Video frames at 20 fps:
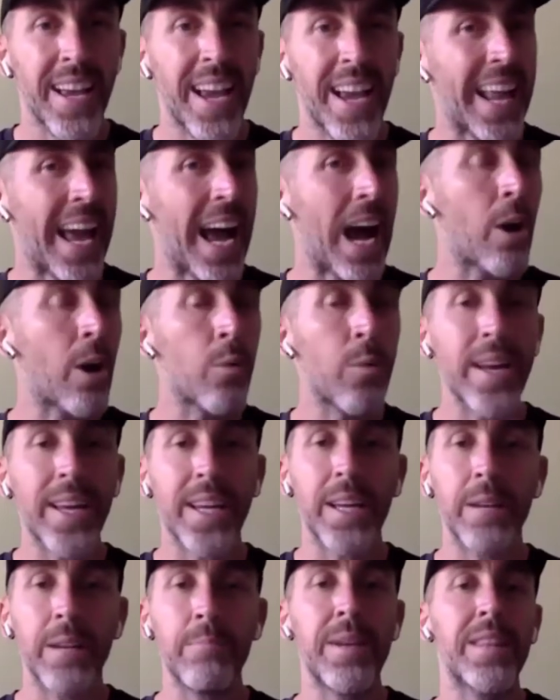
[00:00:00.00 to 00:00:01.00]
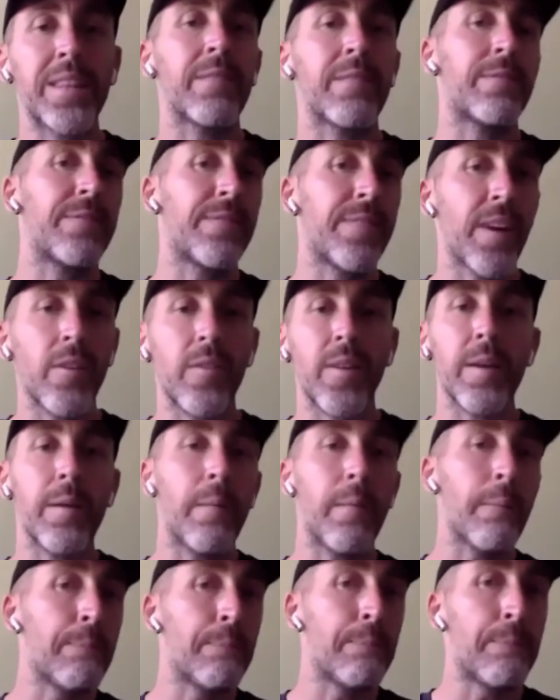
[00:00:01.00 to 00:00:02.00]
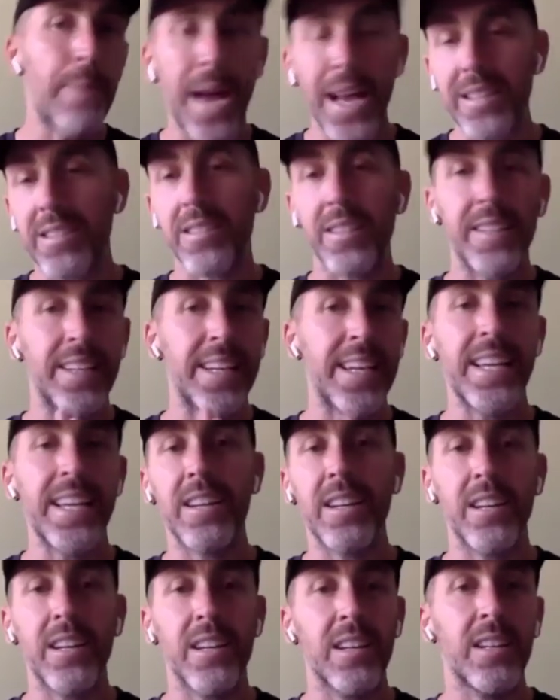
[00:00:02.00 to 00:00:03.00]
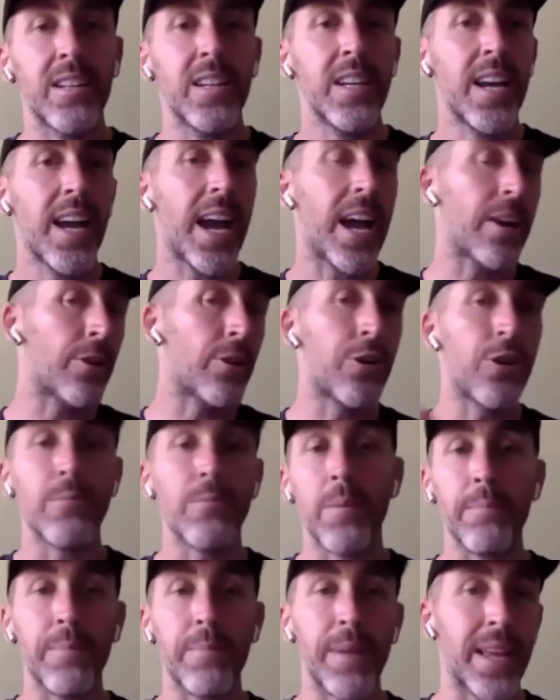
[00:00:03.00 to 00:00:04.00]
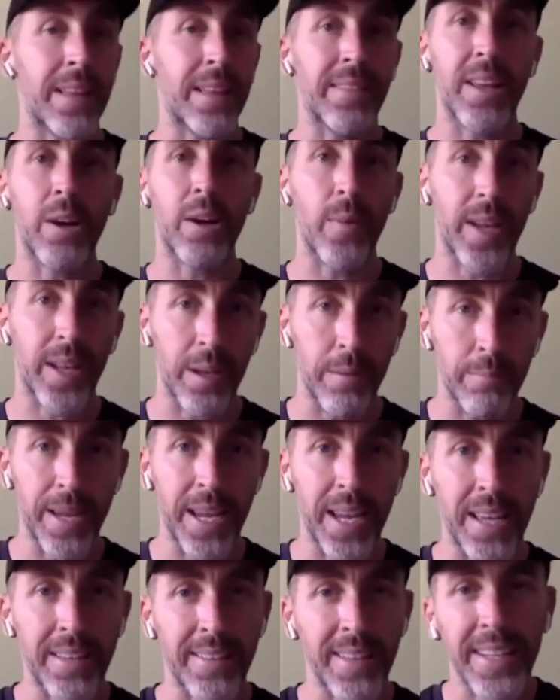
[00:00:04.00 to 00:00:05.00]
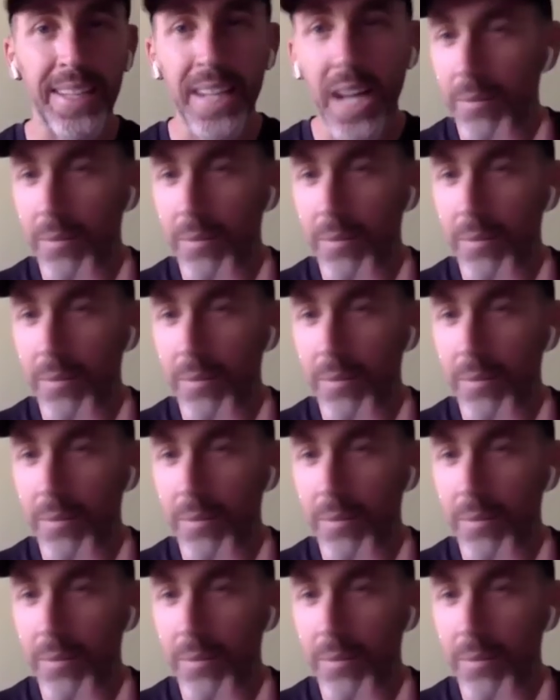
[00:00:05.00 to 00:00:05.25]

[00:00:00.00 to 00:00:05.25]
and how we can be the very best leader and human being that we can be. And that